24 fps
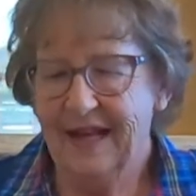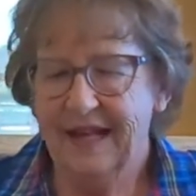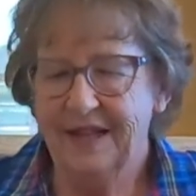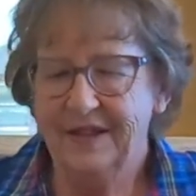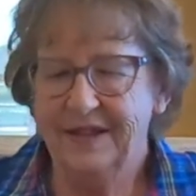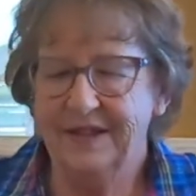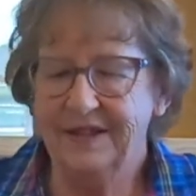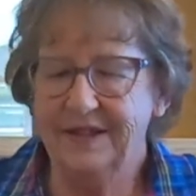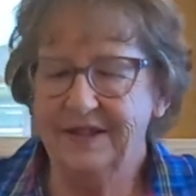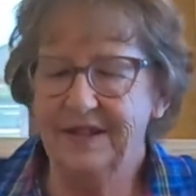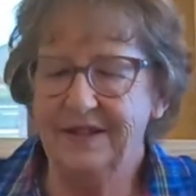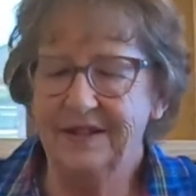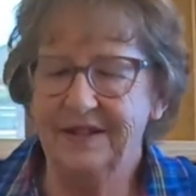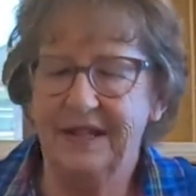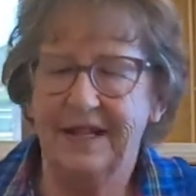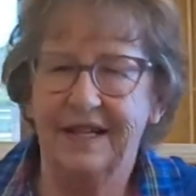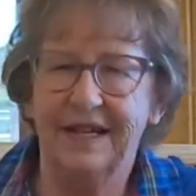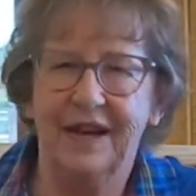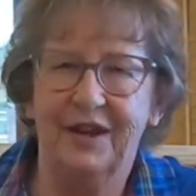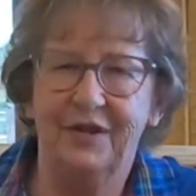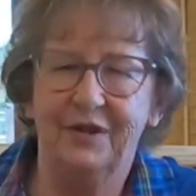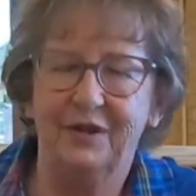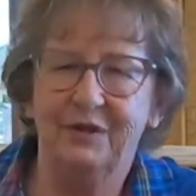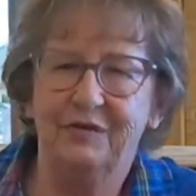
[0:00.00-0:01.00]
This is
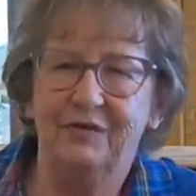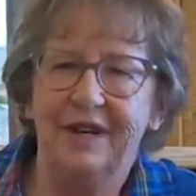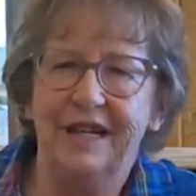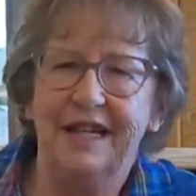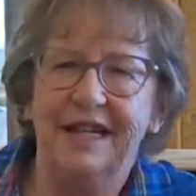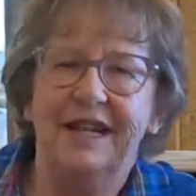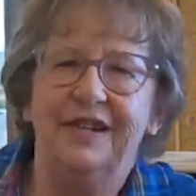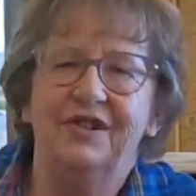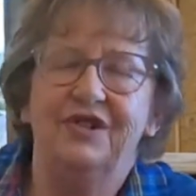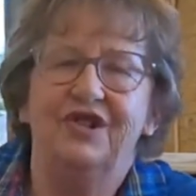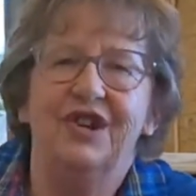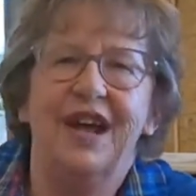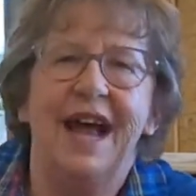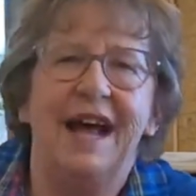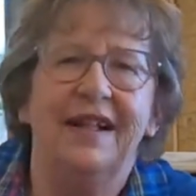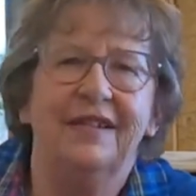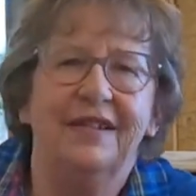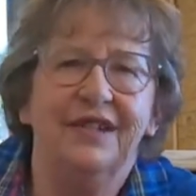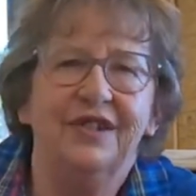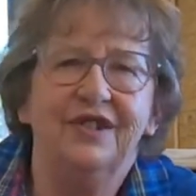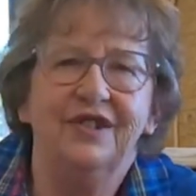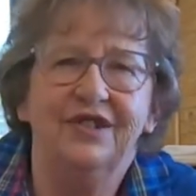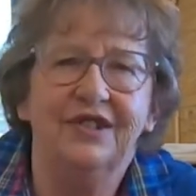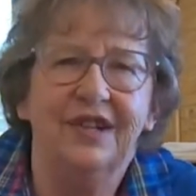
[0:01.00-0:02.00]
another reading
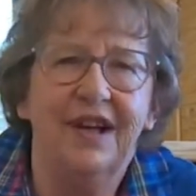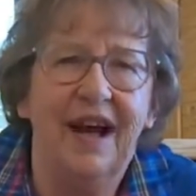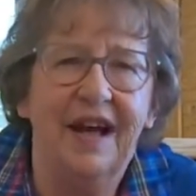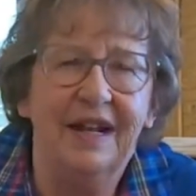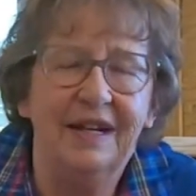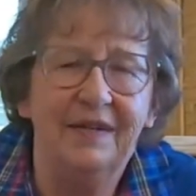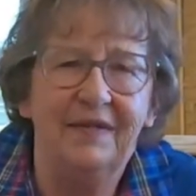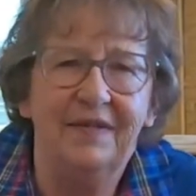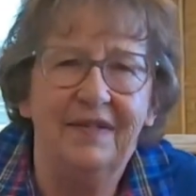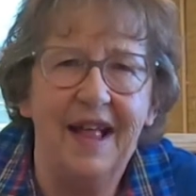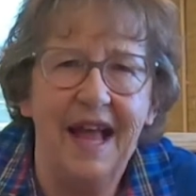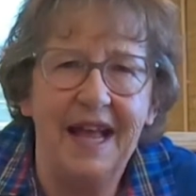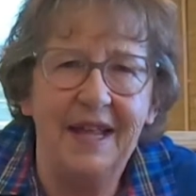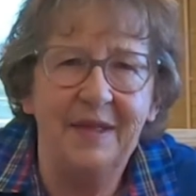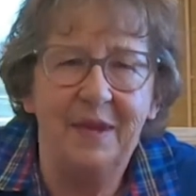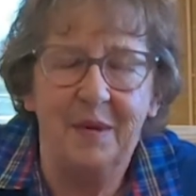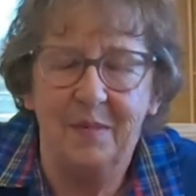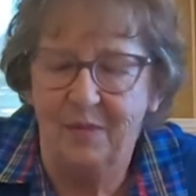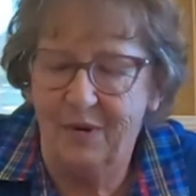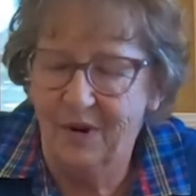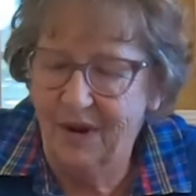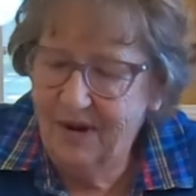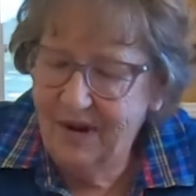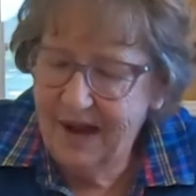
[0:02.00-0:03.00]
challenge, kind of like the
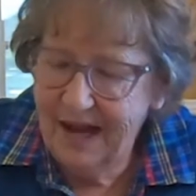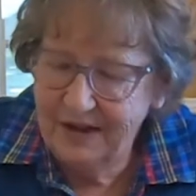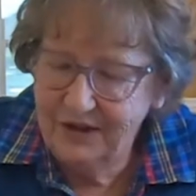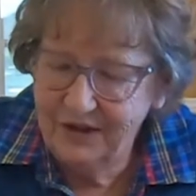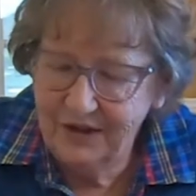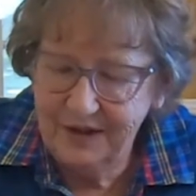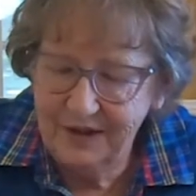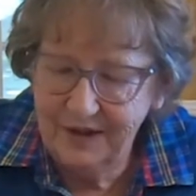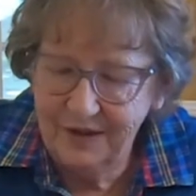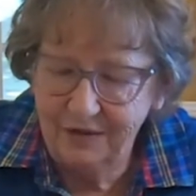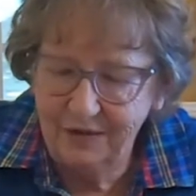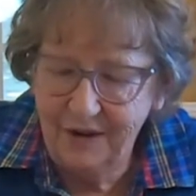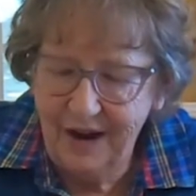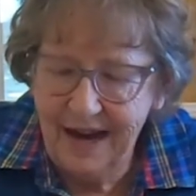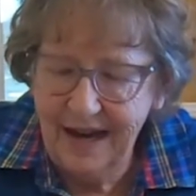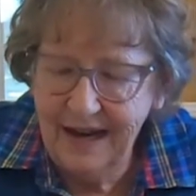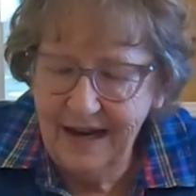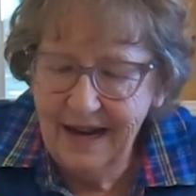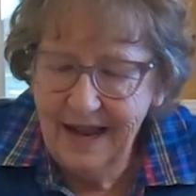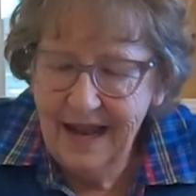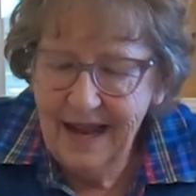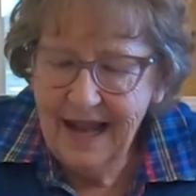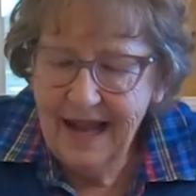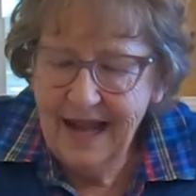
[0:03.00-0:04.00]
book I just
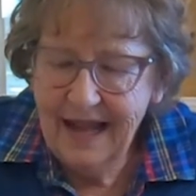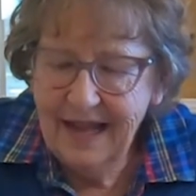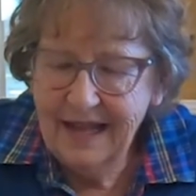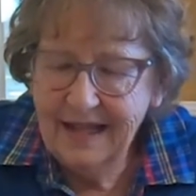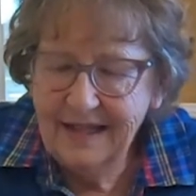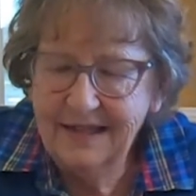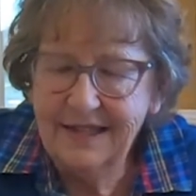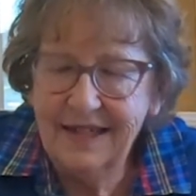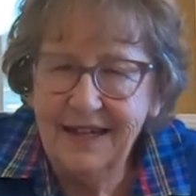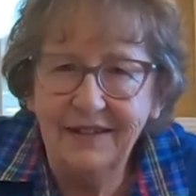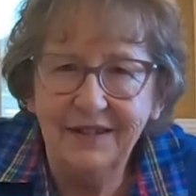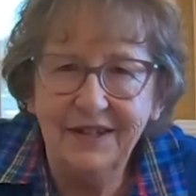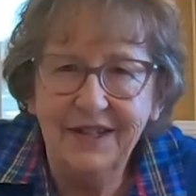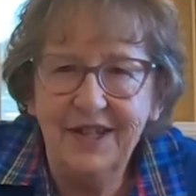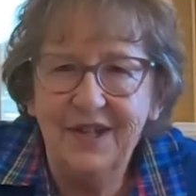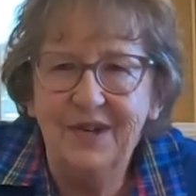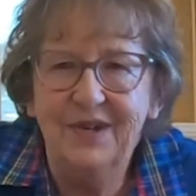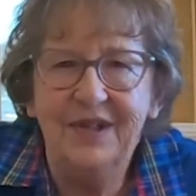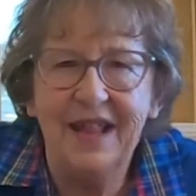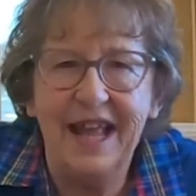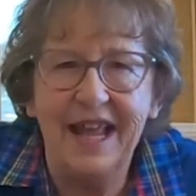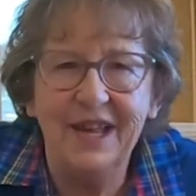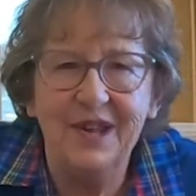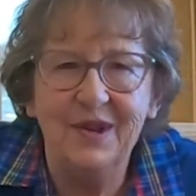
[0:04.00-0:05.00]
read, telling
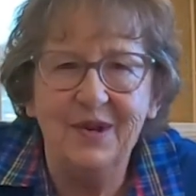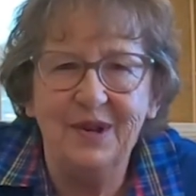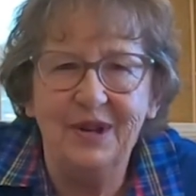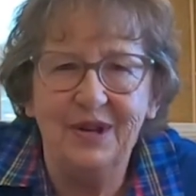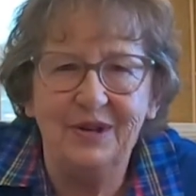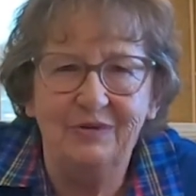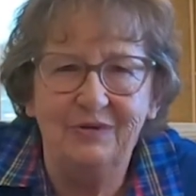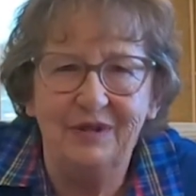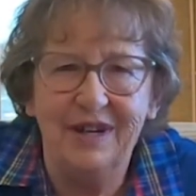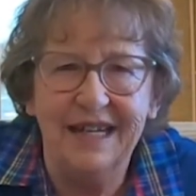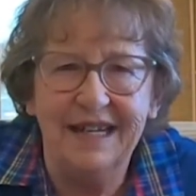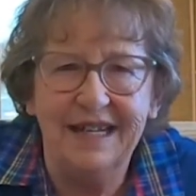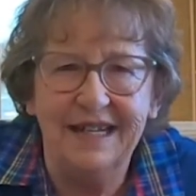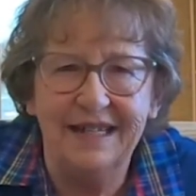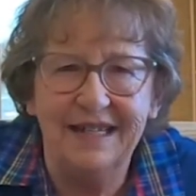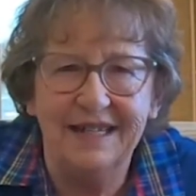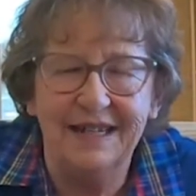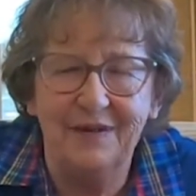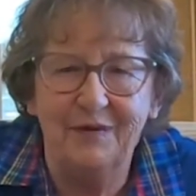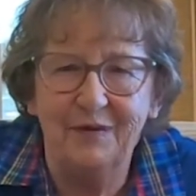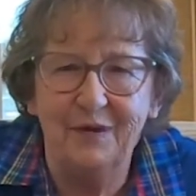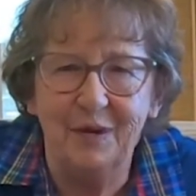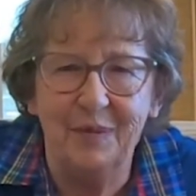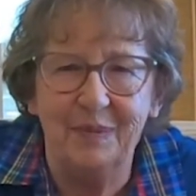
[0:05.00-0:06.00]
you that you can read in
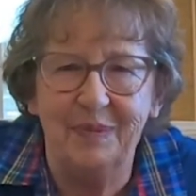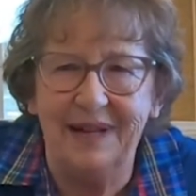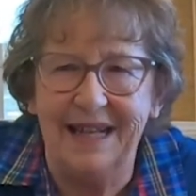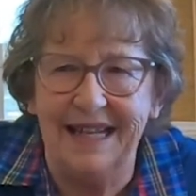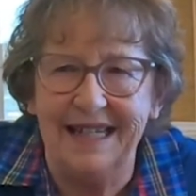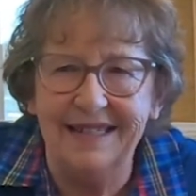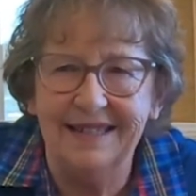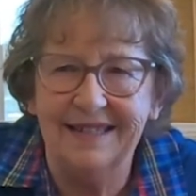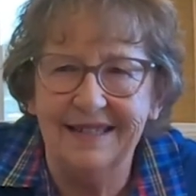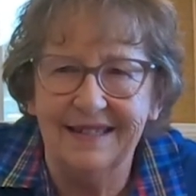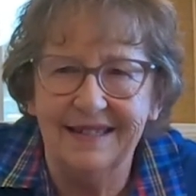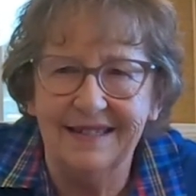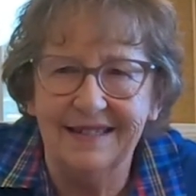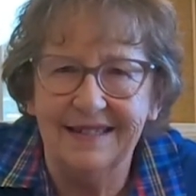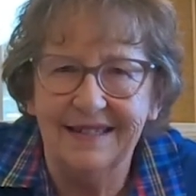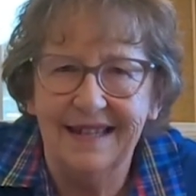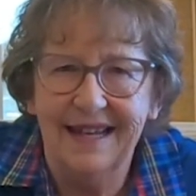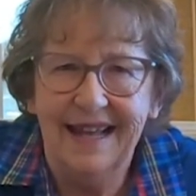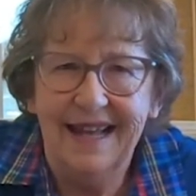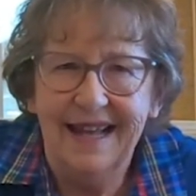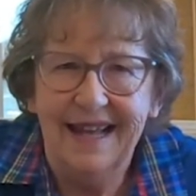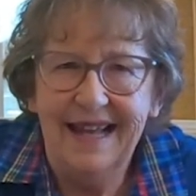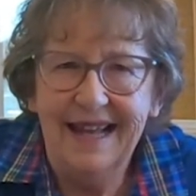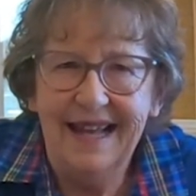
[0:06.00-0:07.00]
different places.
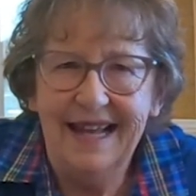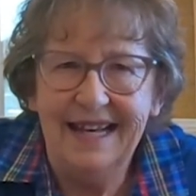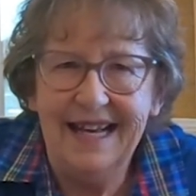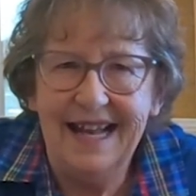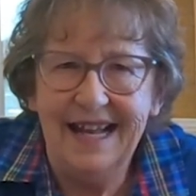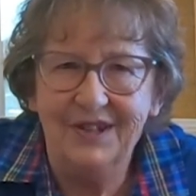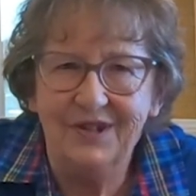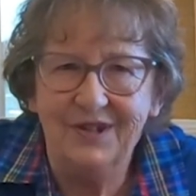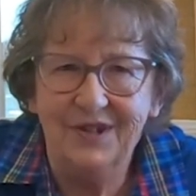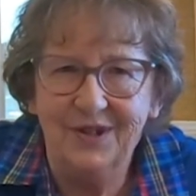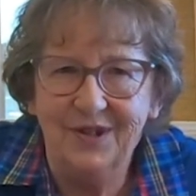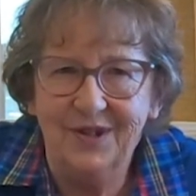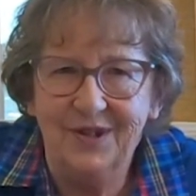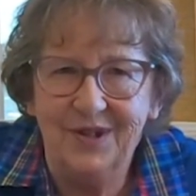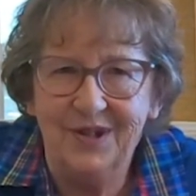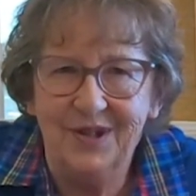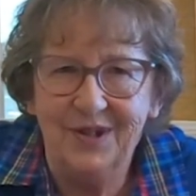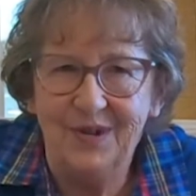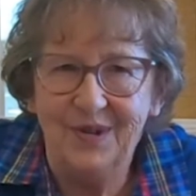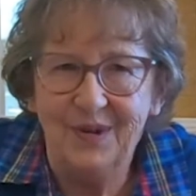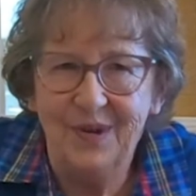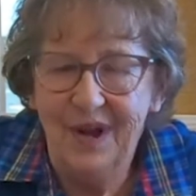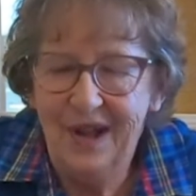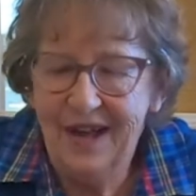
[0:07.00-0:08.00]
And as you
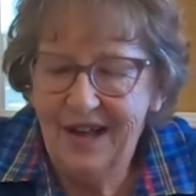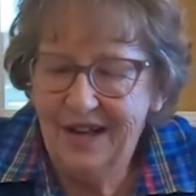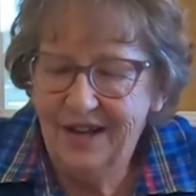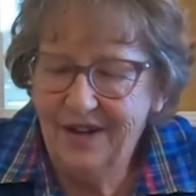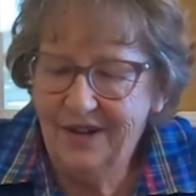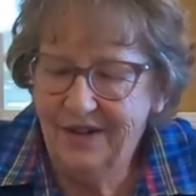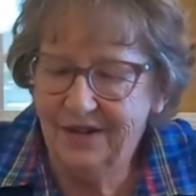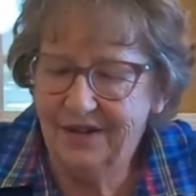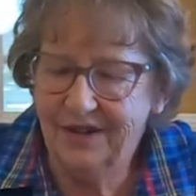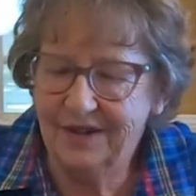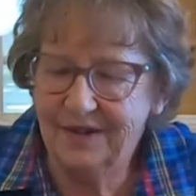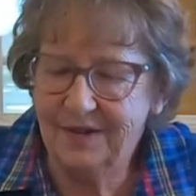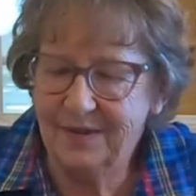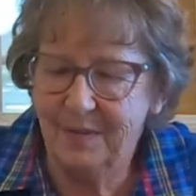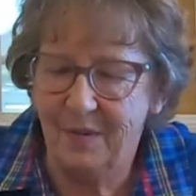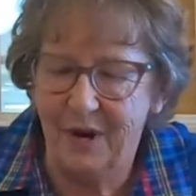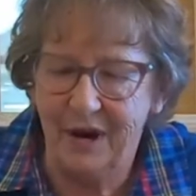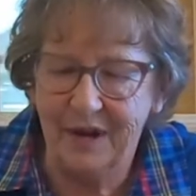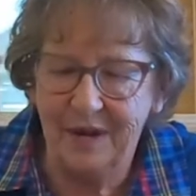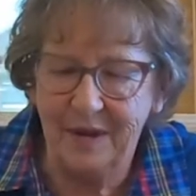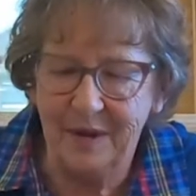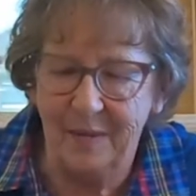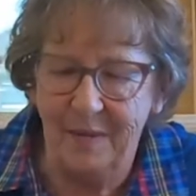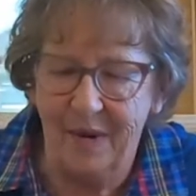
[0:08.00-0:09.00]
do, you just
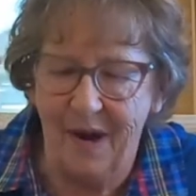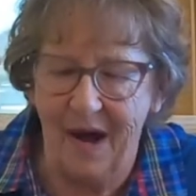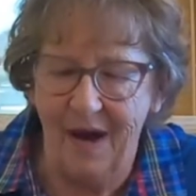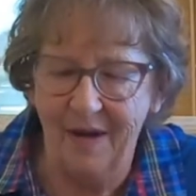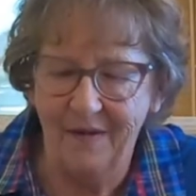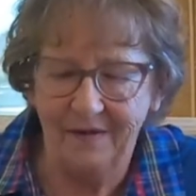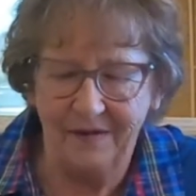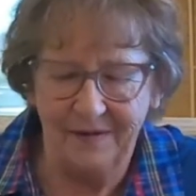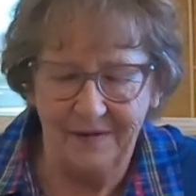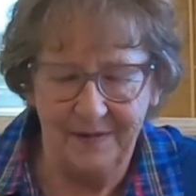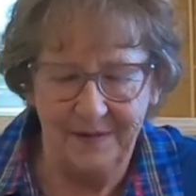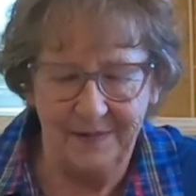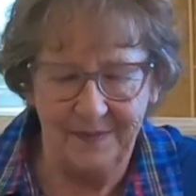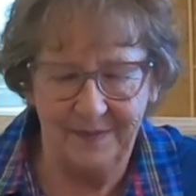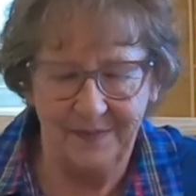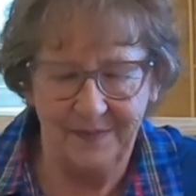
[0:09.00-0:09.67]
mark them off.